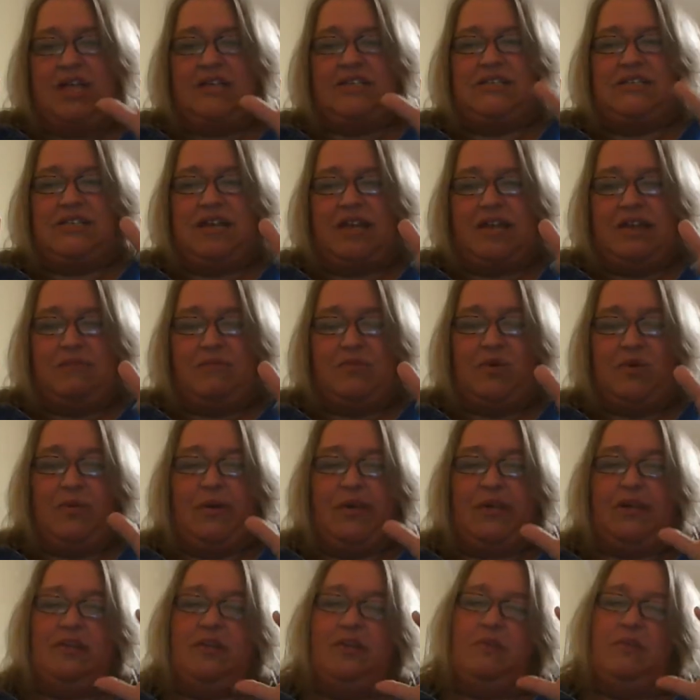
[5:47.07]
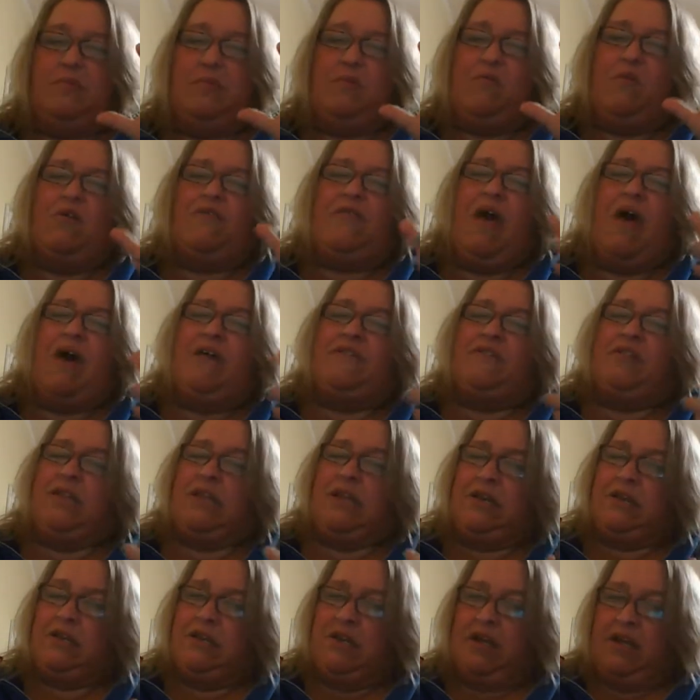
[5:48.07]
Second book, we get a little bit more of
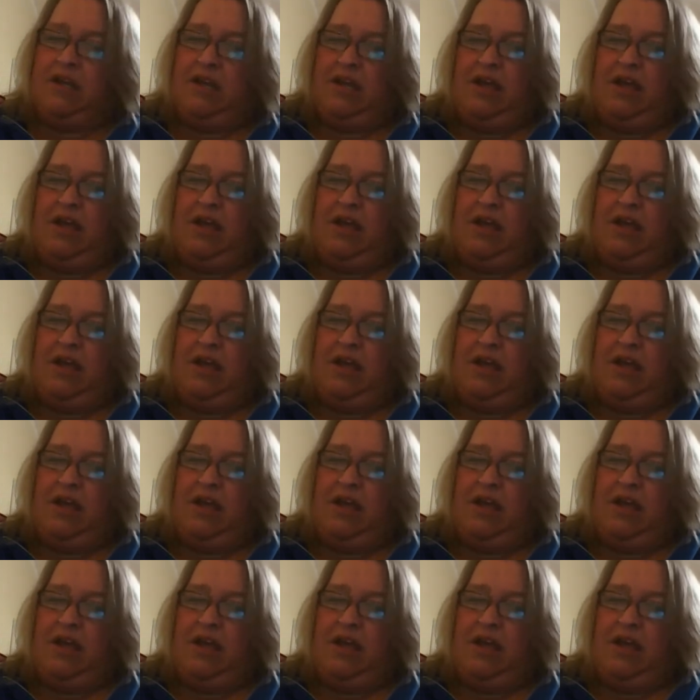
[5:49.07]
Evelyn